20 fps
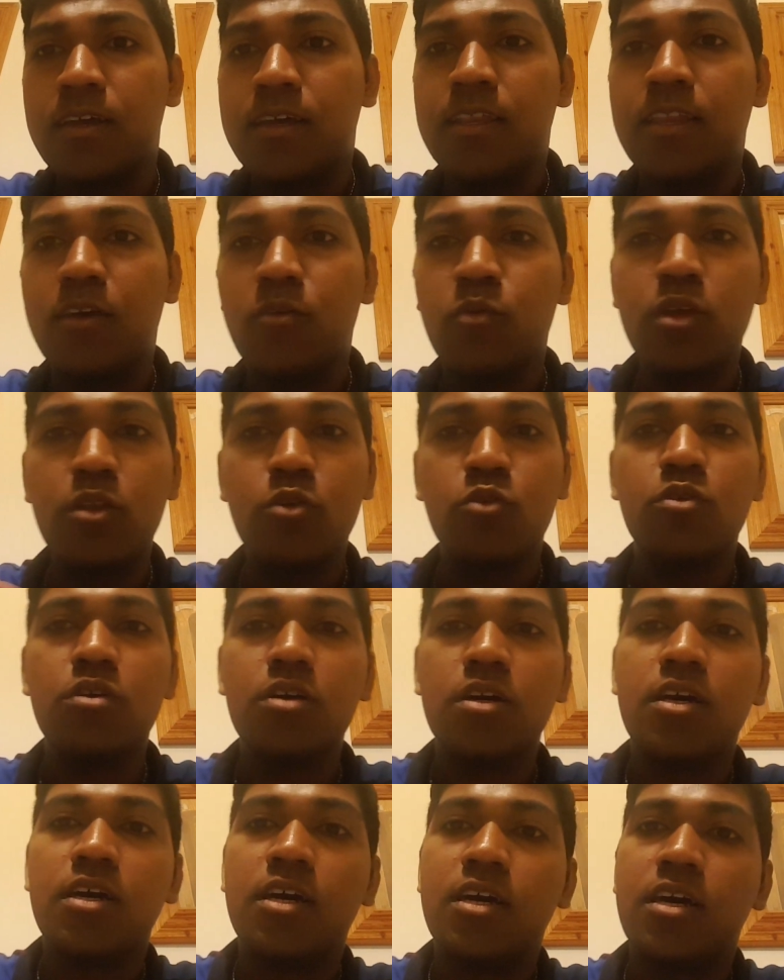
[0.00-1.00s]
Now we know
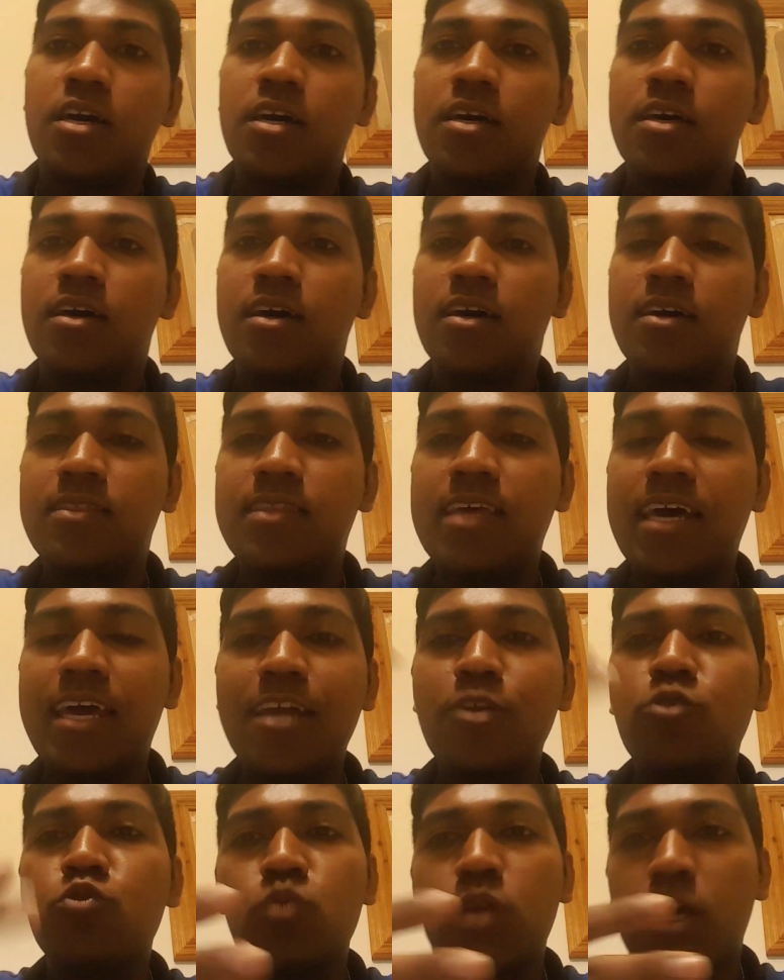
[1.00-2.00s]
there are
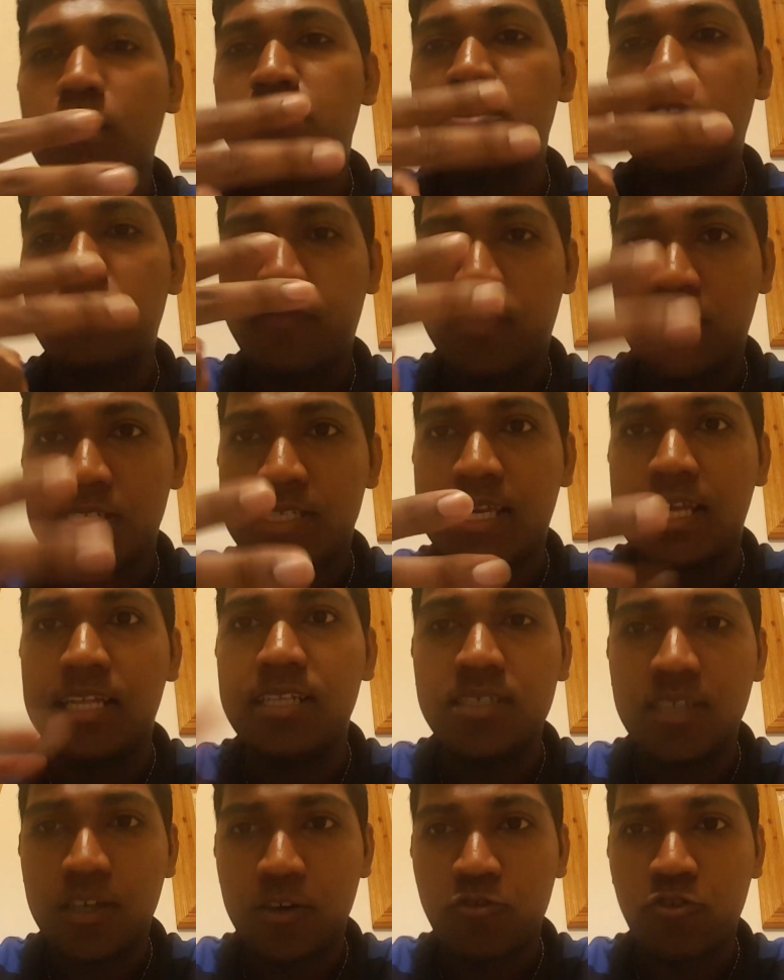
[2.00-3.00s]
two types of
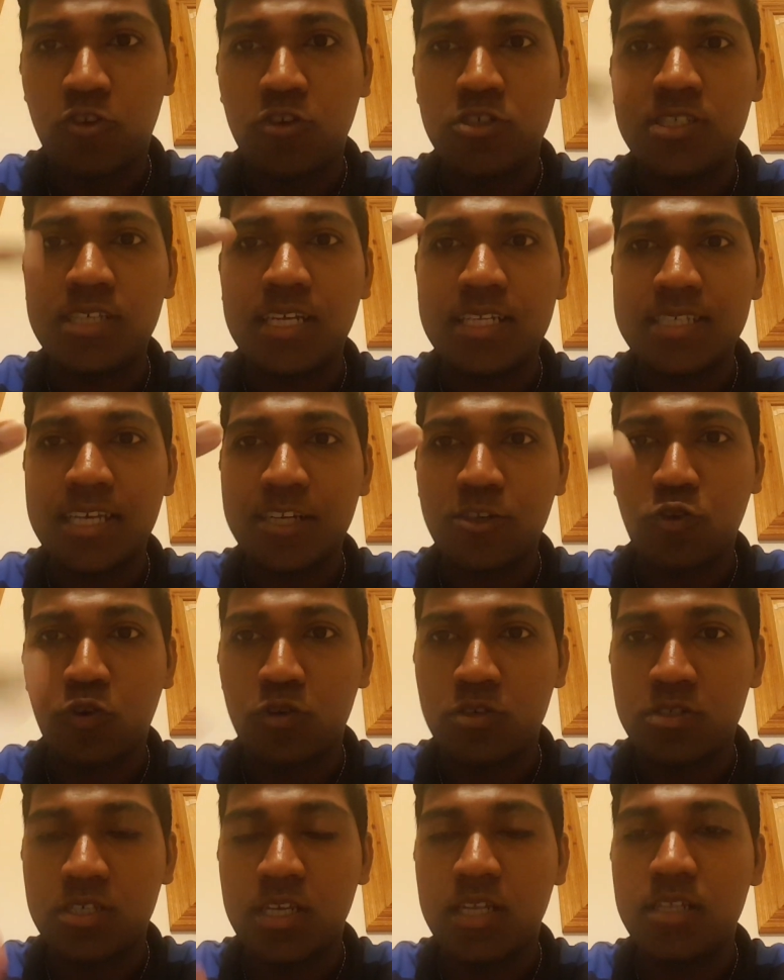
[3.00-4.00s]
cells, rod cells and
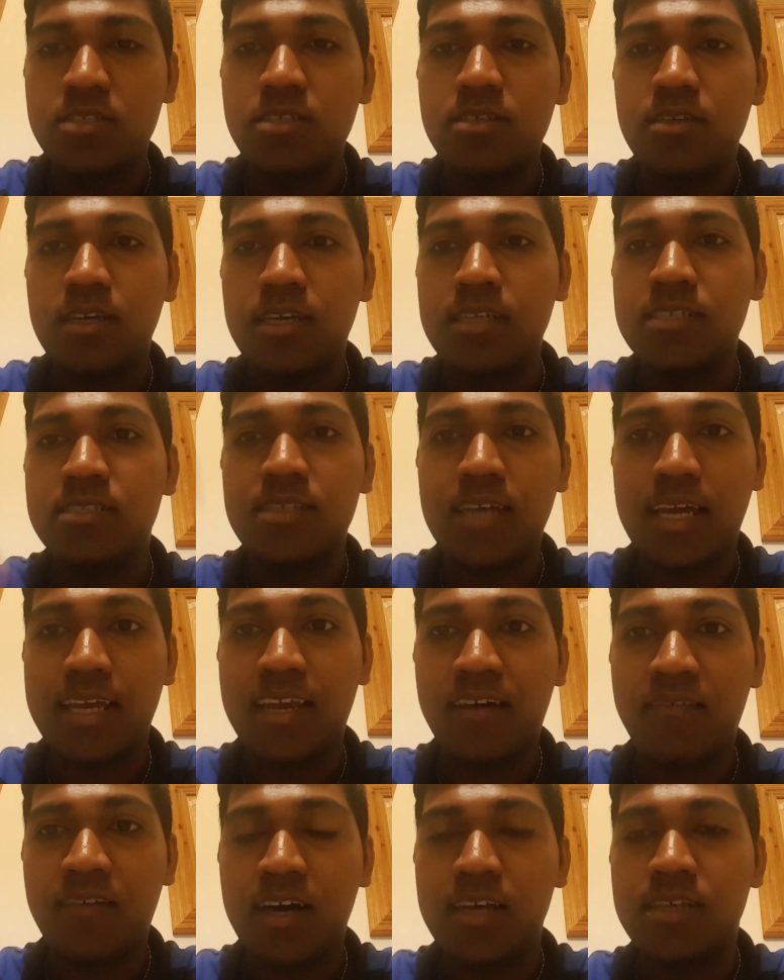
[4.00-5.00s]
cone cells inside
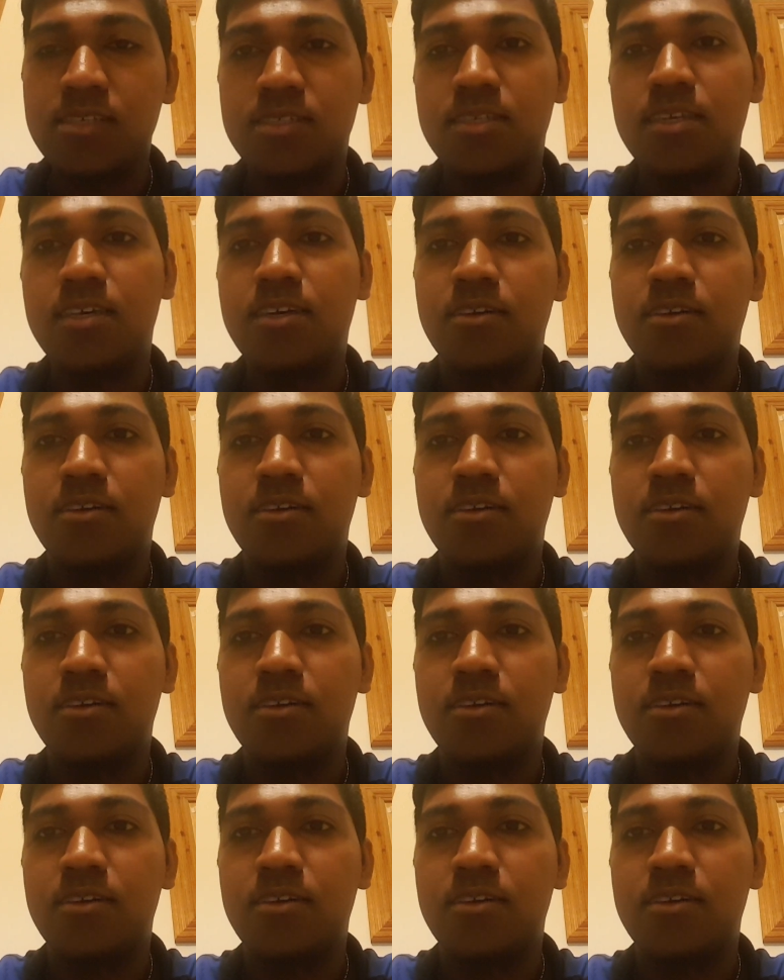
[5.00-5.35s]
our eyes.